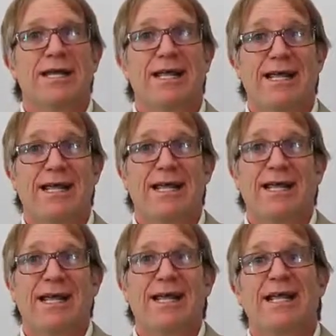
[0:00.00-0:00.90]

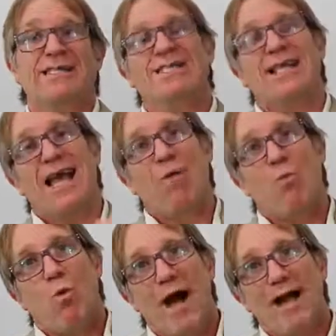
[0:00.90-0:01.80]
it's
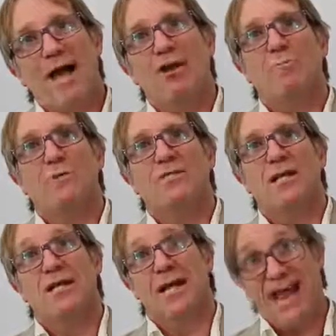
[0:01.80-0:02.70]

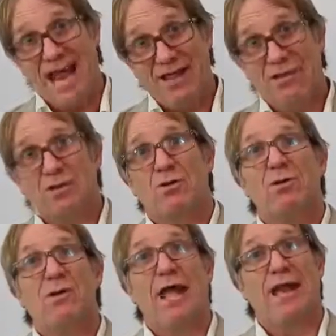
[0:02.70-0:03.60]
100%
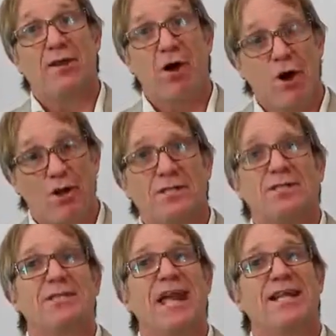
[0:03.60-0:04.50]
ethical and
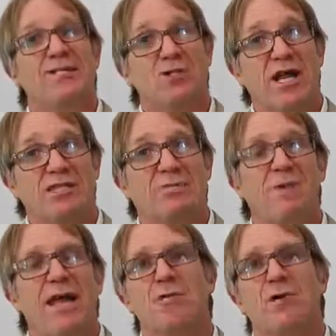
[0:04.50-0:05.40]
honest and
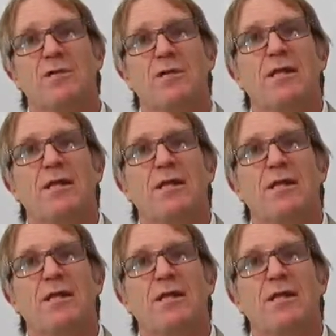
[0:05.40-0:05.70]
transparent,